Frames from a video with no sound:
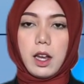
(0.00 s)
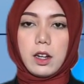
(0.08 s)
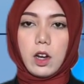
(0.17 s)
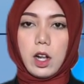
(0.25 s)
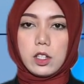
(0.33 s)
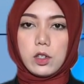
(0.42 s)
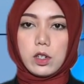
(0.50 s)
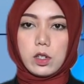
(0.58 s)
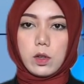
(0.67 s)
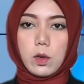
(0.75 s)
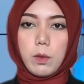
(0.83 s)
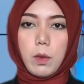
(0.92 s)
and cultural
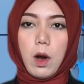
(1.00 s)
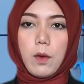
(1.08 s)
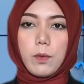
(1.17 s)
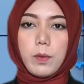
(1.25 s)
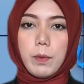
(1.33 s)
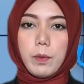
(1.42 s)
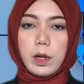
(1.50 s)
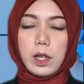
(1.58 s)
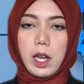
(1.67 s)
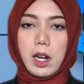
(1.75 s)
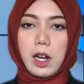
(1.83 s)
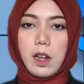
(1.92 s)
group of people
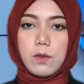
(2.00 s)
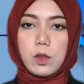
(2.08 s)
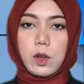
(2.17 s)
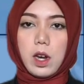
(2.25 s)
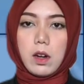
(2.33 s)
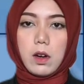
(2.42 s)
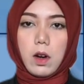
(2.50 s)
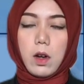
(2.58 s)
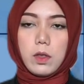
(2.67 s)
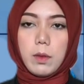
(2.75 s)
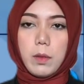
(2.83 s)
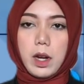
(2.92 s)
and live together
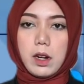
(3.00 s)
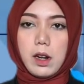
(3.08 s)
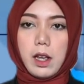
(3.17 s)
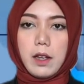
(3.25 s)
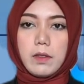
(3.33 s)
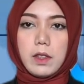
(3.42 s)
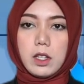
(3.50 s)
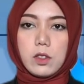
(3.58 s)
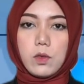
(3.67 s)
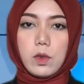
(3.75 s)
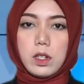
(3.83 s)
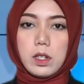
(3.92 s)
on the motherland that
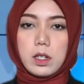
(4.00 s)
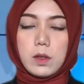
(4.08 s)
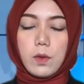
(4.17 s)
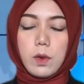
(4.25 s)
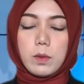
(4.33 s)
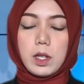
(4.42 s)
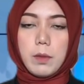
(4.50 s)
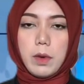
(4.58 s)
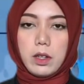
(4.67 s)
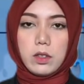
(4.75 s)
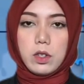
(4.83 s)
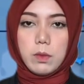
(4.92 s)
stretches from
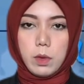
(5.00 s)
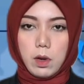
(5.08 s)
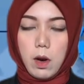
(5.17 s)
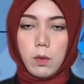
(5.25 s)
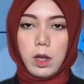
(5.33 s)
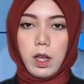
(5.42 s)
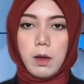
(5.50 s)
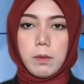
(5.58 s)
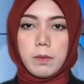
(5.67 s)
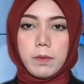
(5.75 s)
Sabang to Merauke.